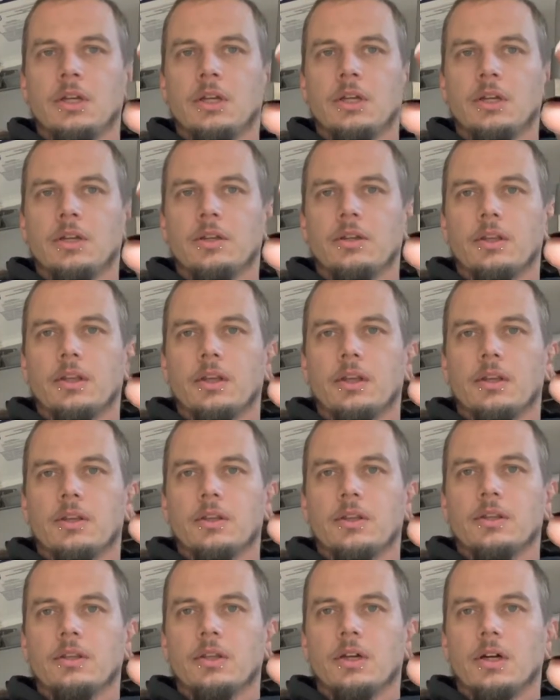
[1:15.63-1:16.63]
and then the
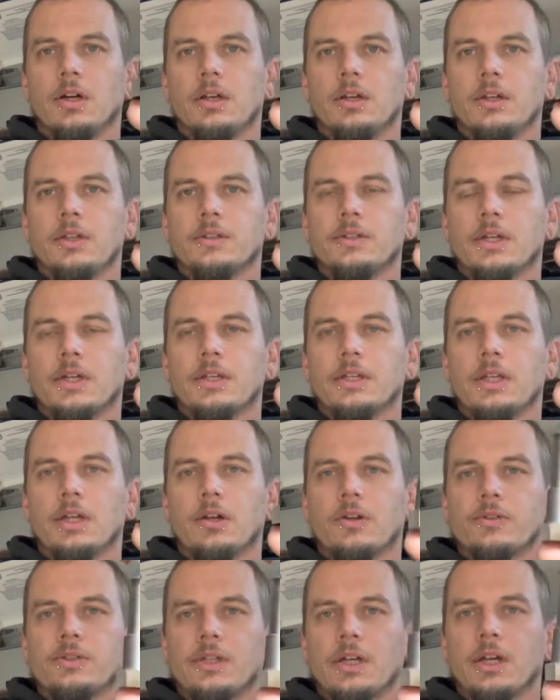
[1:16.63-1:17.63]
nut is on the
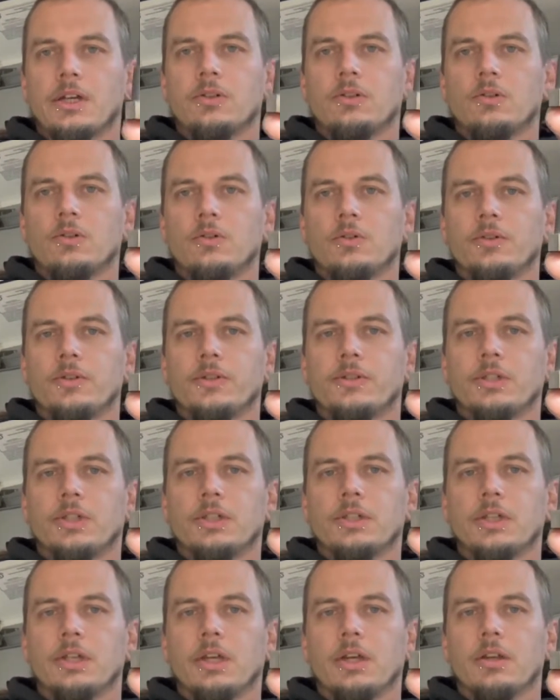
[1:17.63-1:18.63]
outside to hold this all
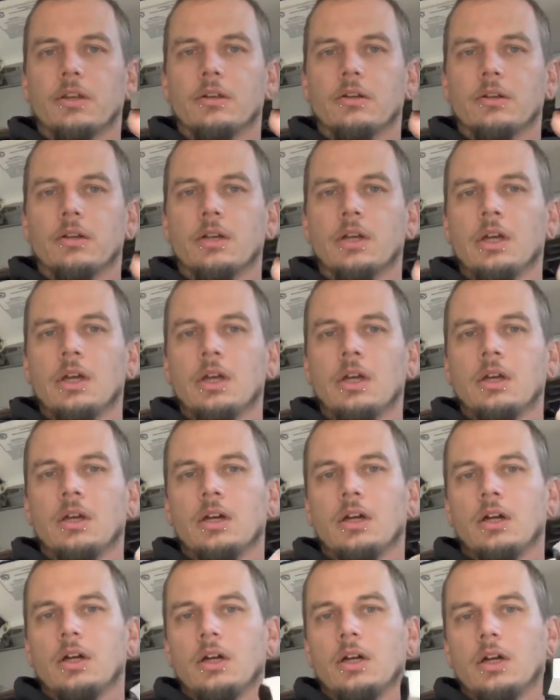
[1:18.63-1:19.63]
together.
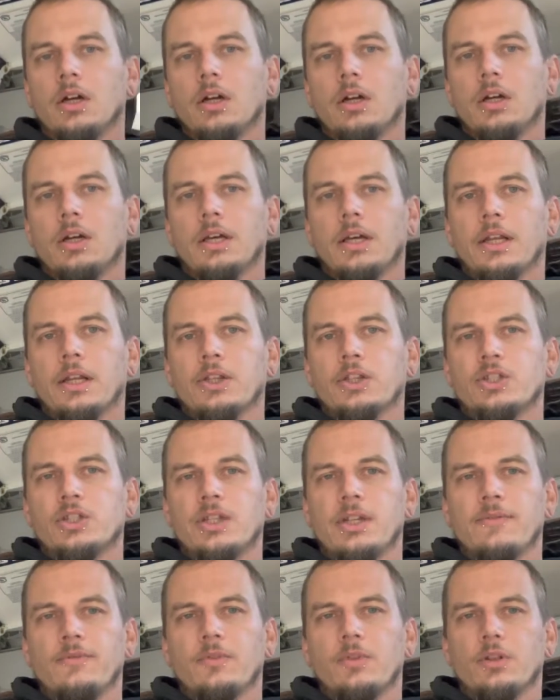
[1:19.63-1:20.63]
I gotta
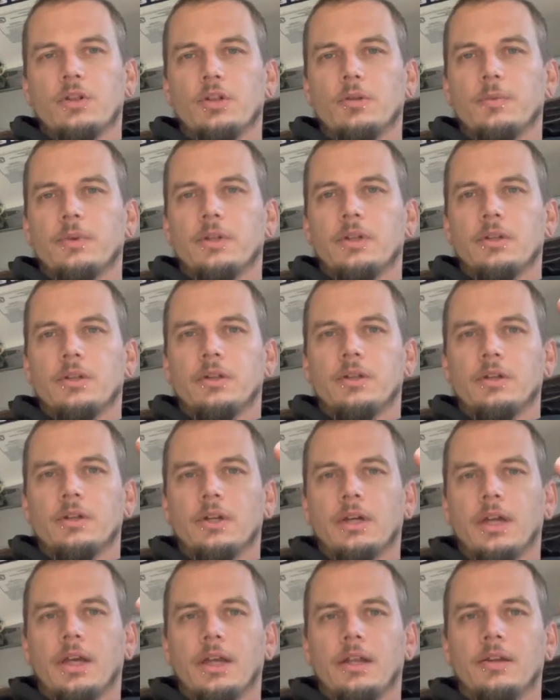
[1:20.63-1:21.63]
shave a little bit of the
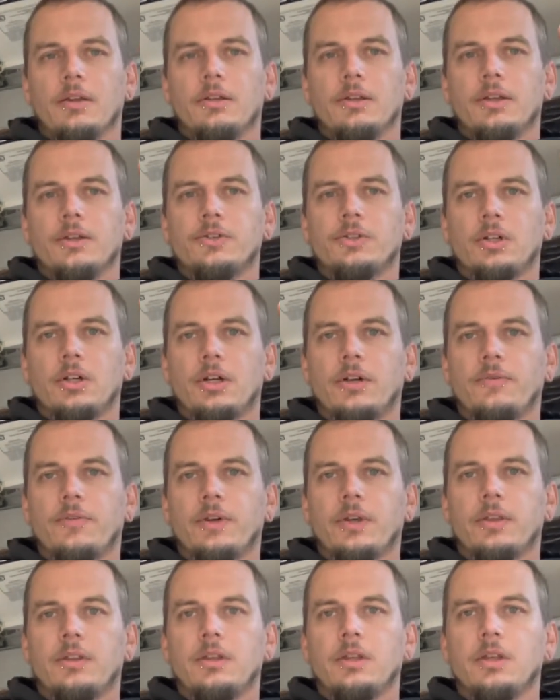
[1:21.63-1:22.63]
head of this off, I
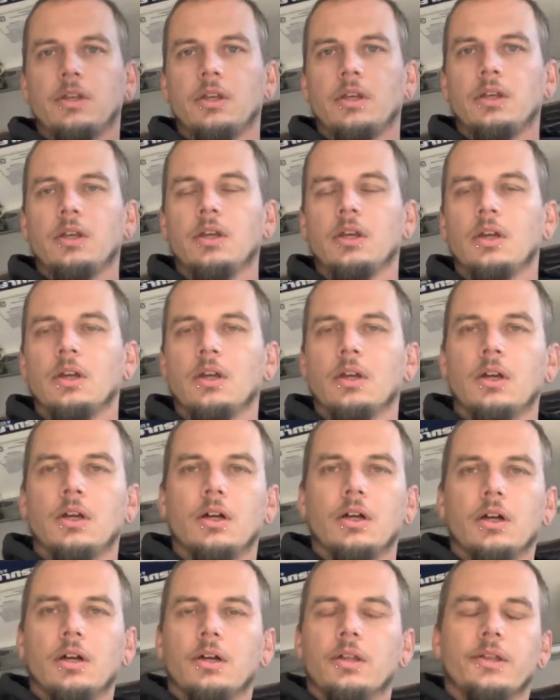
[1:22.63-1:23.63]
think.
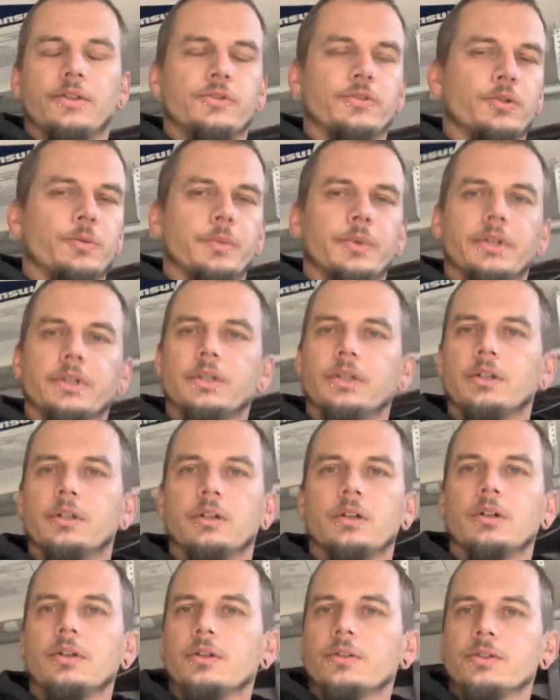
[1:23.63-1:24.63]
That's no big
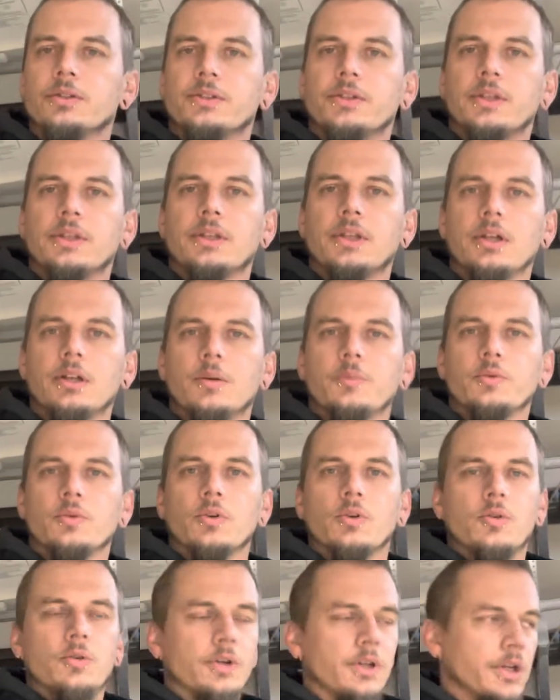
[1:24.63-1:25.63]
deal. I'll just hit that up real
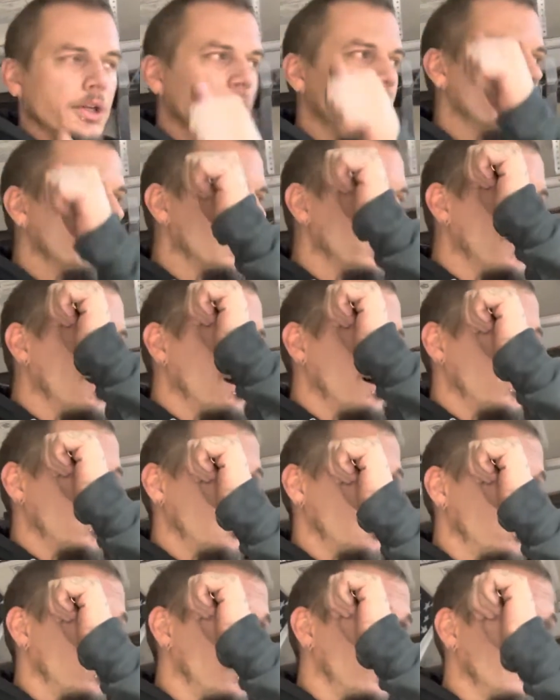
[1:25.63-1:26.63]
quick.
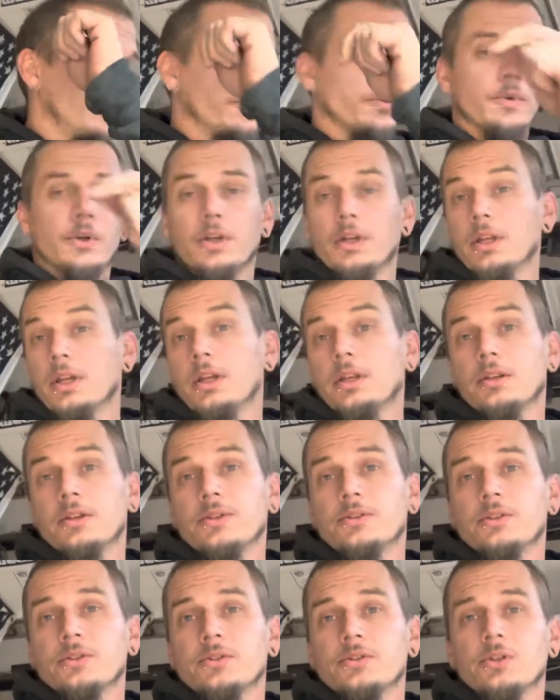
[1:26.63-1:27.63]
And then we're gonna get
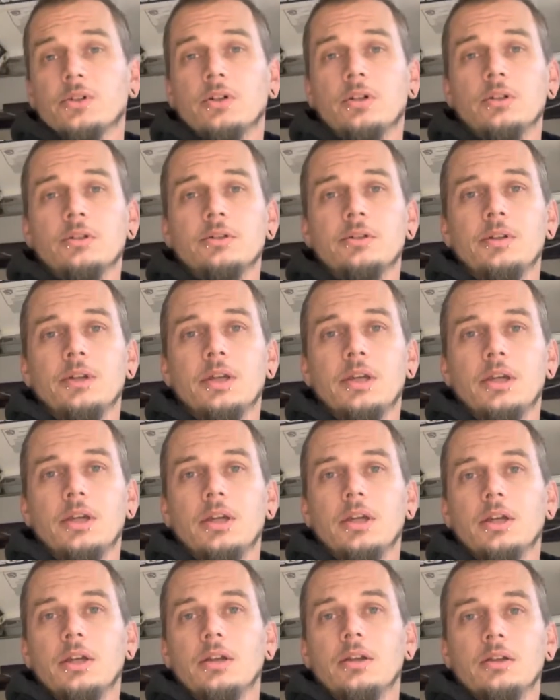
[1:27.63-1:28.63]
this installed,
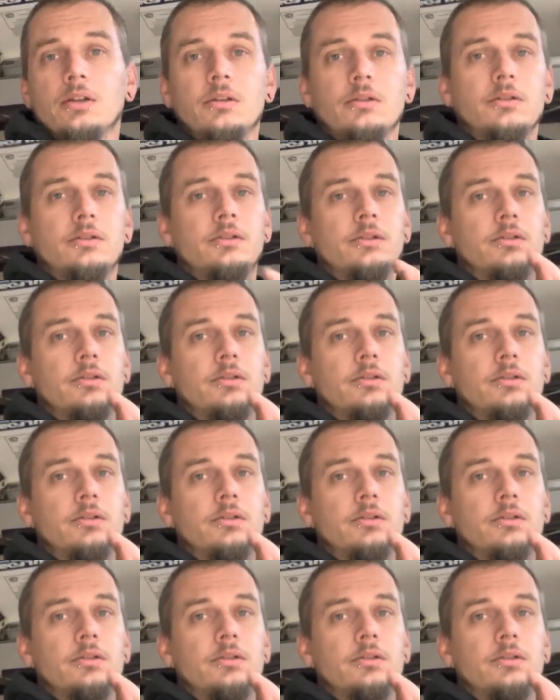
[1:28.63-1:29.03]
and